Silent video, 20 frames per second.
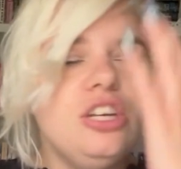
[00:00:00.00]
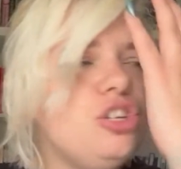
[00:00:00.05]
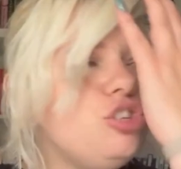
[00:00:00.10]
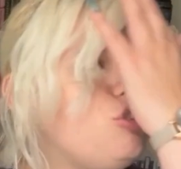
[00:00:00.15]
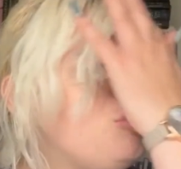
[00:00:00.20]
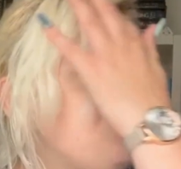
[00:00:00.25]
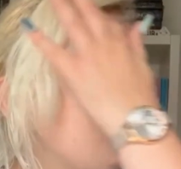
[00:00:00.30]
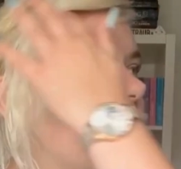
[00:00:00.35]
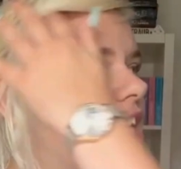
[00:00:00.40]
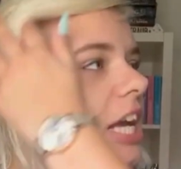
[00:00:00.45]

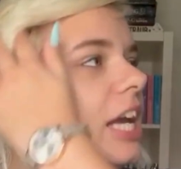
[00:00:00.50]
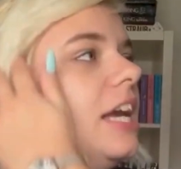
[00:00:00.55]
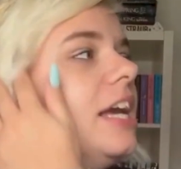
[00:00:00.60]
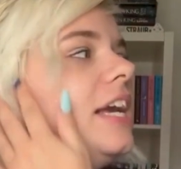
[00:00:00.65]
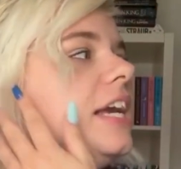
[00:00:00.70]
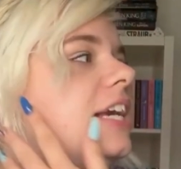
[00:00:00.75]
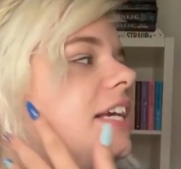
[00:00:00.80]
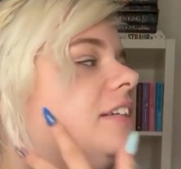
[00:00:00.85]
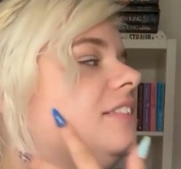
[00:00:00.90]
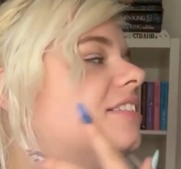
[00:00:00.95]
She
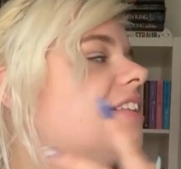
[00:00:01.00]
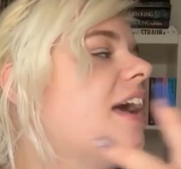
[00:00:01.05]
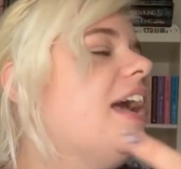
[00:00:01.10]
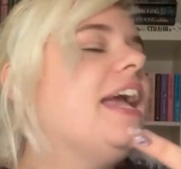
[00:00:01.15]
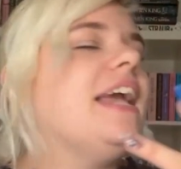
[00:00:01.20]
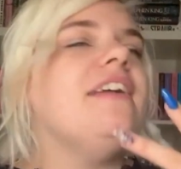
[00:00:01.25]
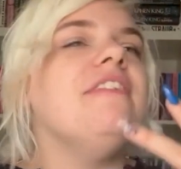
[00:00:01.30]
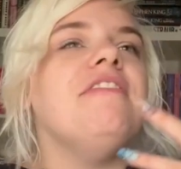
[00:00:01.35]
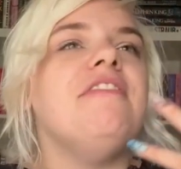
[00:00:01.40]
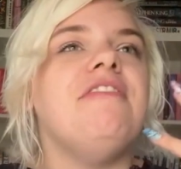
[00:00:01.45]
is
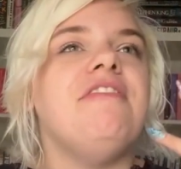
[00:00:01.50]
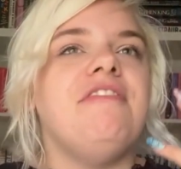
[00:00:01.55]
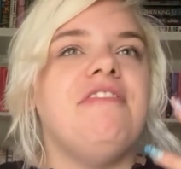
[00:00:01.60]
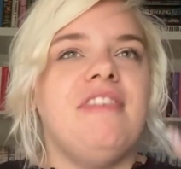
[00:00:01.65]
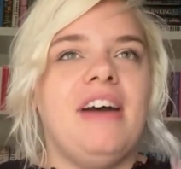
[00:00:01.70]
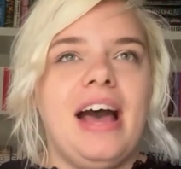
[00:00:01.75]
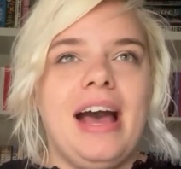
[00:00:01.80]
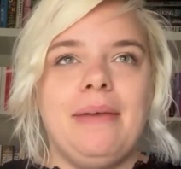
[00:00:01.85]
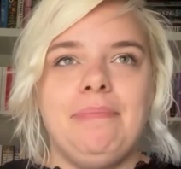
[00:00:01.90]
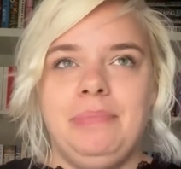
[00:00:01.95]
a
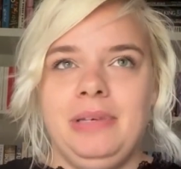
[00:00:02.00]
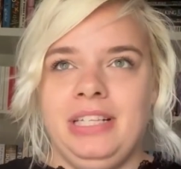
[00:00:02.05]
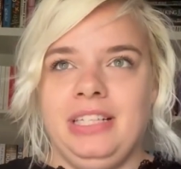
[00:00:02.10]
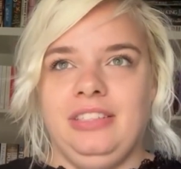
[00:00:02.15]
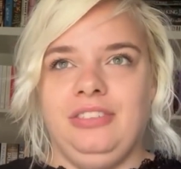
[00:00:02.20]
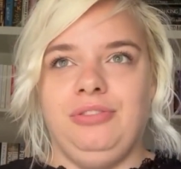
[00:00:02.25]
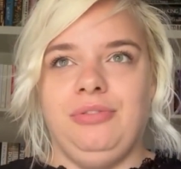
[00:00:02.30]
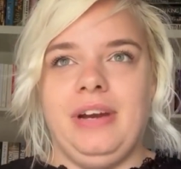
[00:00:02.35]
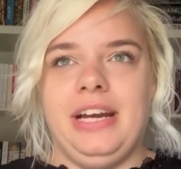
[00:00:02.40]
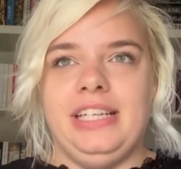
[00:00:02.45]

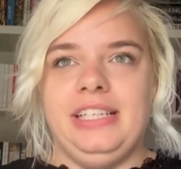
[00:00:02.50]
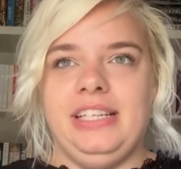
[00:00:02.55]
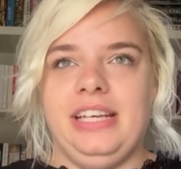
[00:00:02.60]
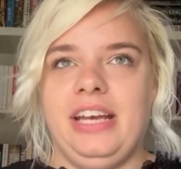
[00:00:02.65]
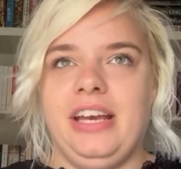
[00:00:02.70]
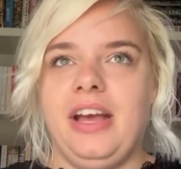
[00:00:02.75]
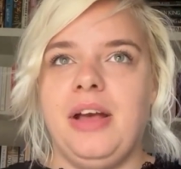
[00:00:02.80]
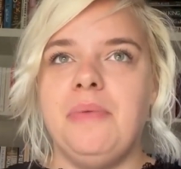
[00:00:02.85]
fabulous writer,